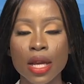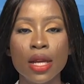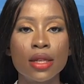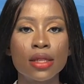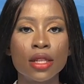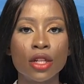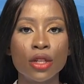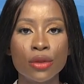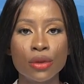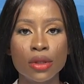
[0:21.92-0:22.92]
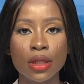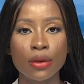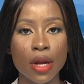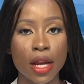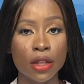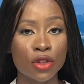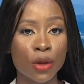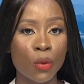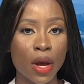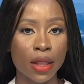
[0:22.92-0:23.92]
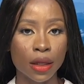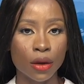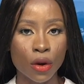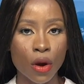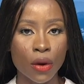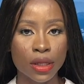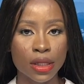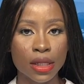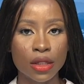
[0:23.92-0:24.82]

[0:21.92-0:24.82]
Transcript: This includes extreme weather occurrences,